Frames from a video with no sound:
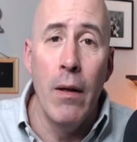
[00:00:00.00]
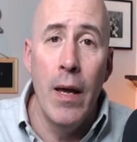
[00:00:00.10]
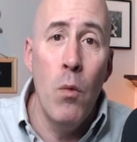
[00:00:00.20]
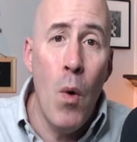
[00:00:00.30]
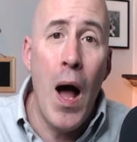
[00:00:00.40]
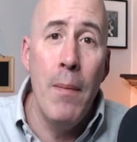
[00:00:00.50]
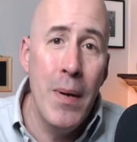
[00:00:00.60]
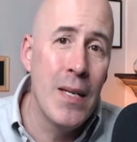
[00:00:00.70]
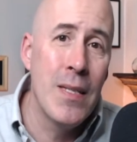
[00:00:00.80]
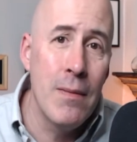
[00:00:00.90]
And why?
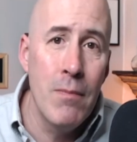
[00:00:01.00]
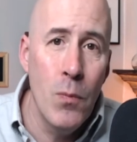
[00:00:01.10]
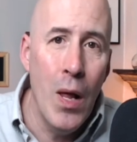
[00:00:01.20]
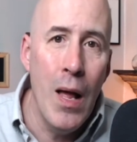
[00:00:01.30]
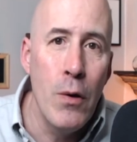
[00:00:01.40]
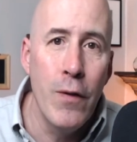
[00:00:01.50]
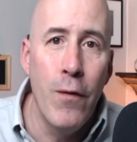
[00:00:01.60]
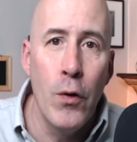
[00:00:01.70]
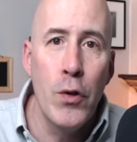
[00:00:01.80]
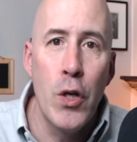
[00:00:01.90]
Because, well, I was a
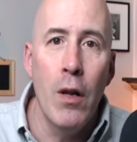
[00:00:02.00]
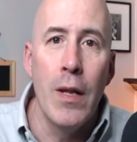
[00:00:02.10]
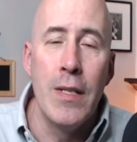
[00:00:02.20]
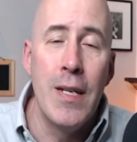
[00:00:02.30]
photojournalist,